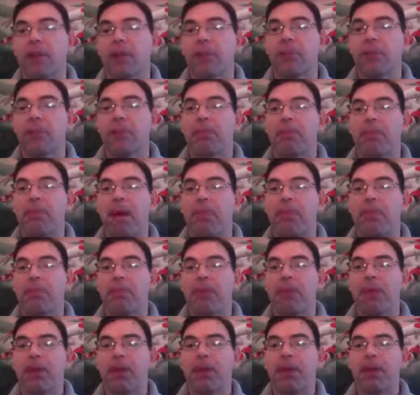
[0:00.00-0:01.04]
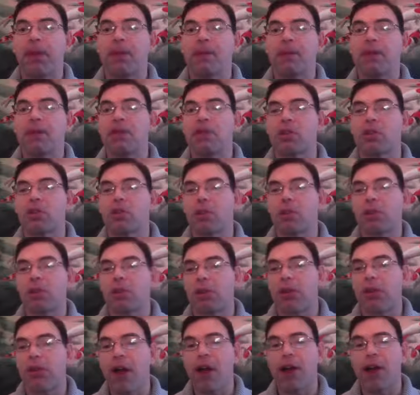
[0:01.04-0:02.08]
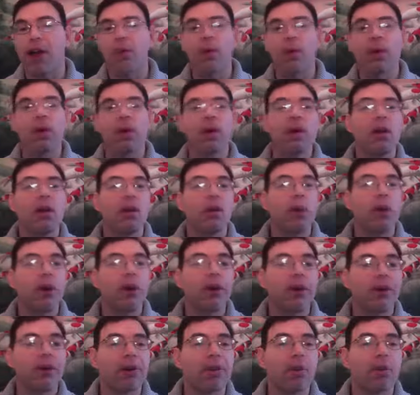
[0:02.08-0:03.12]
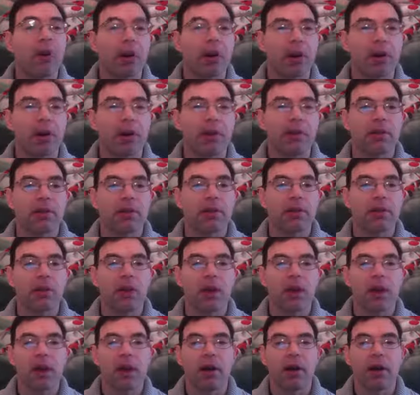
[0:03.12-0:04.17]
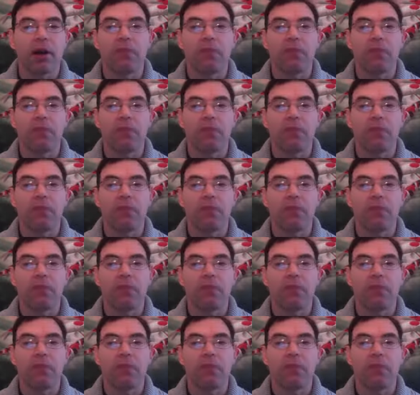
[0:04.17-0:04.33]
The thing is you're on thyroid. Where are your markers? All right.